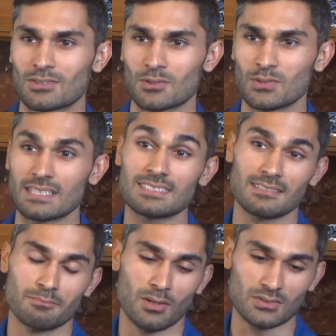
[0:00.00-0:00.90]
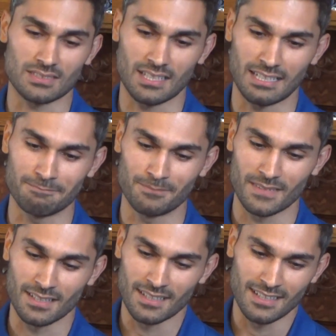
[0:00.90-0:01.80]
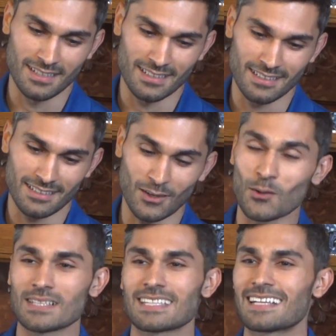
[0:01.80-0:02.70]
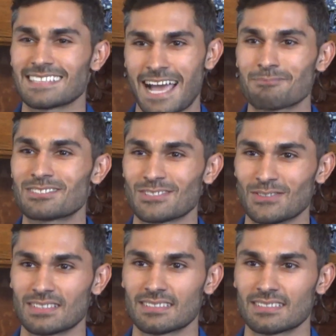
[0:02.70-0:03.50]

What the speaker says: who is the most who has the highest aptitude.